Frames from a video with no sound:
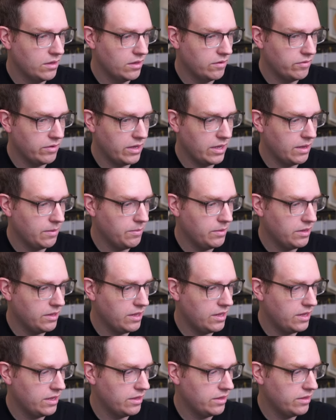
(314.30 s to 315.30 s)
I
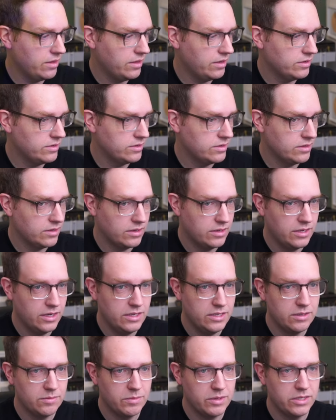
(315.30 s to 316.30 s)
apply this
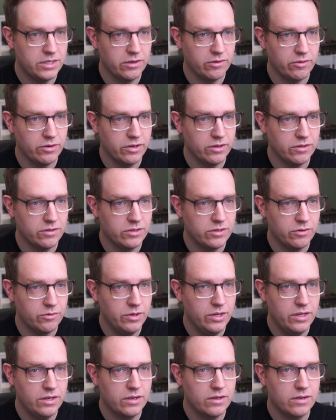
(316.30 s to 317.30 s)
test material to
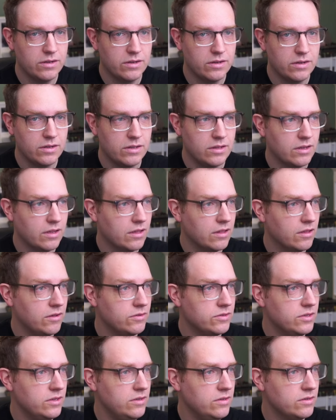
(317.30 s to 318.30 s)
it, and then close
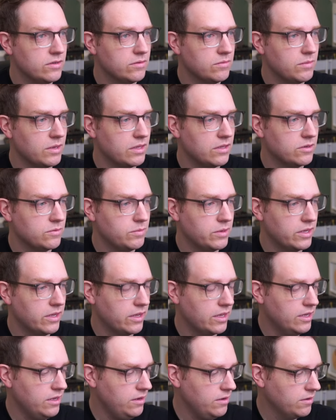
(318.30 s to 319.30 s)
this, make this big
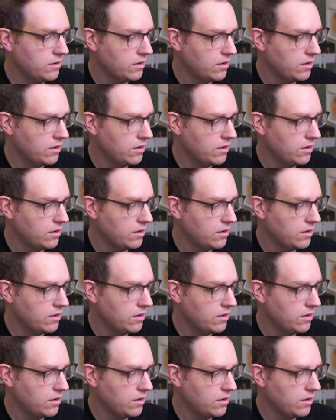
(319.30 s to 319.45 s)
again,